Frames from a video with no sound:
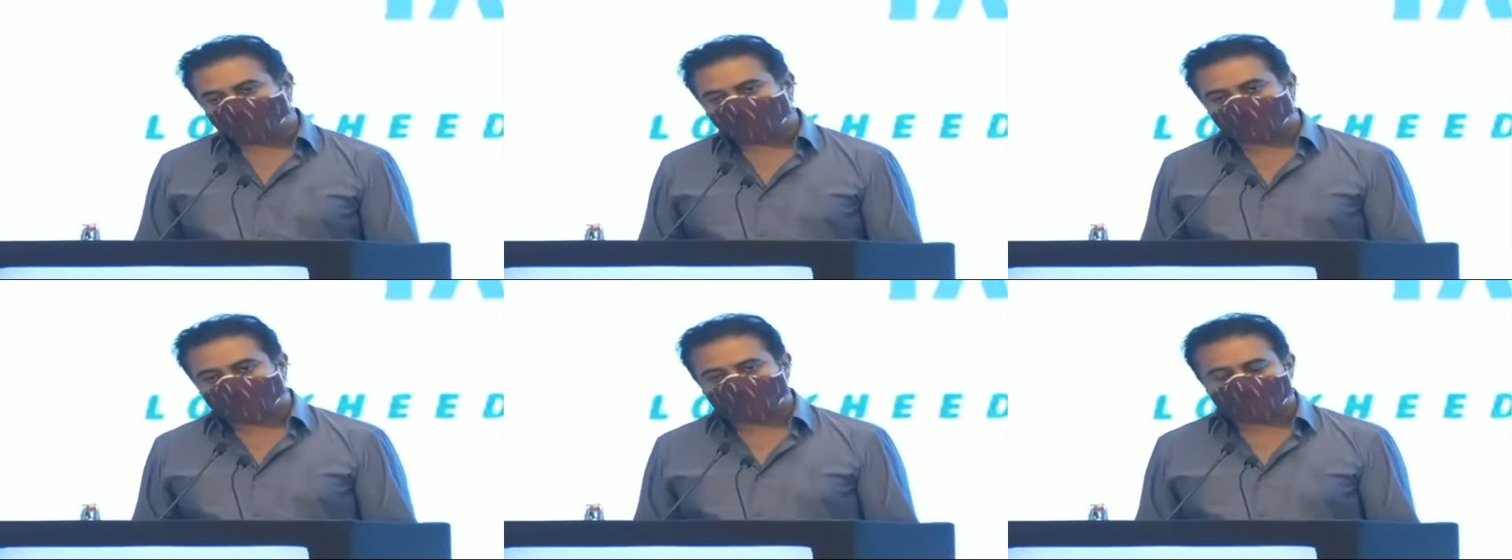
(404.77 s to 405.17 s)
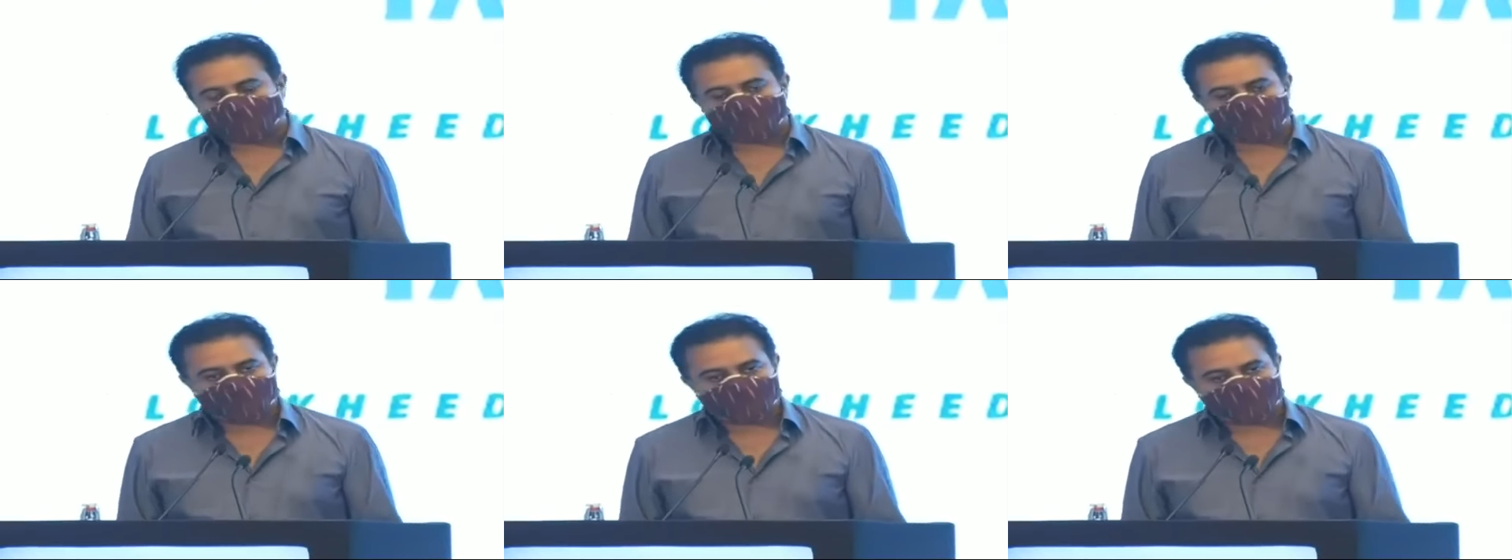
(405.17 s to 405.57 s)
to point
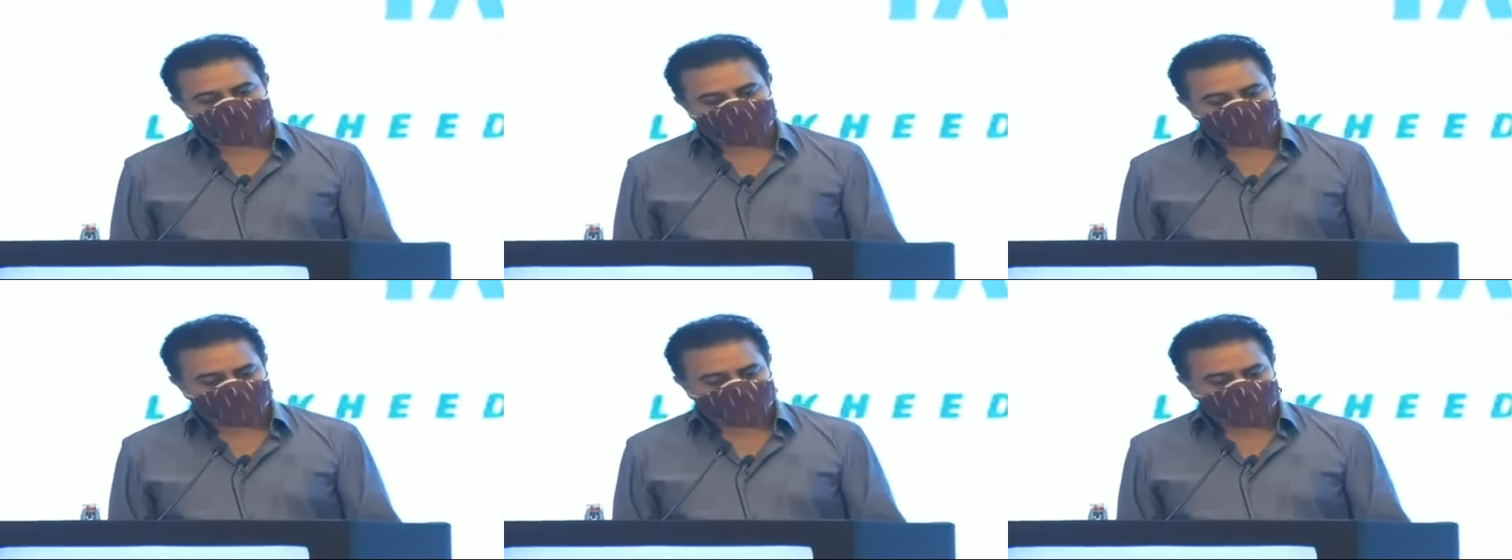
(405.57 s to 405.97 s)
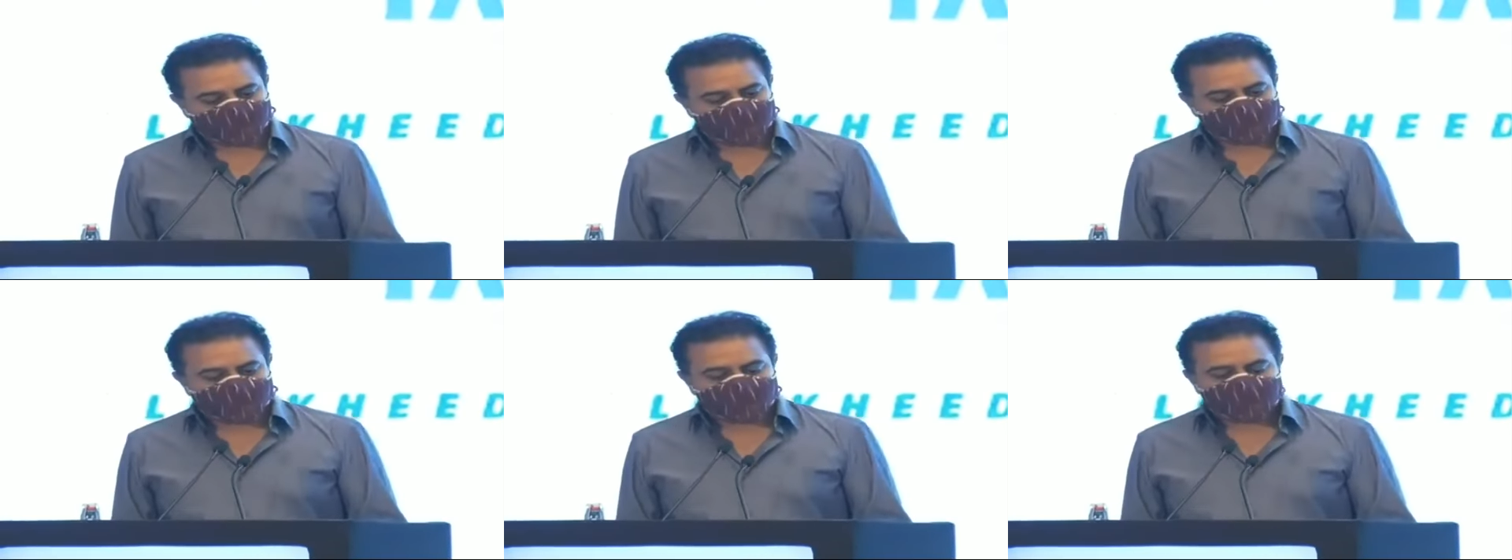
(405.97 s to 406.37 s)
out, because
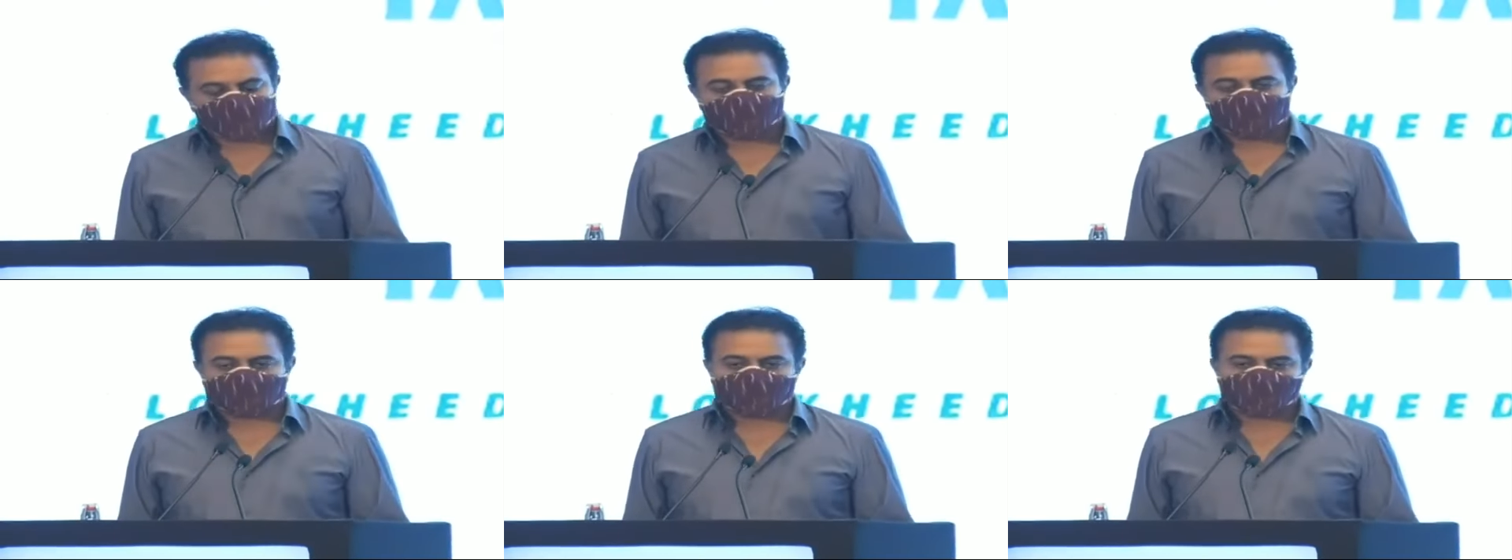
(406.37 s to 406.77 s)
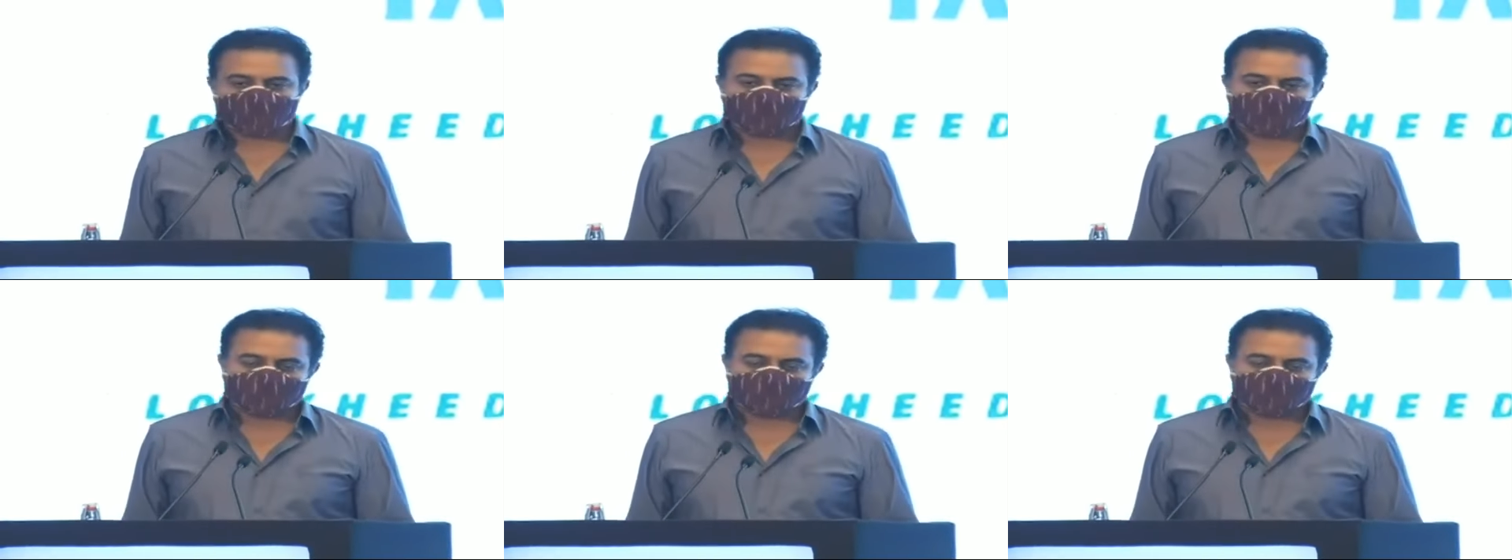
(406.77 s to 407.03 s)
I think what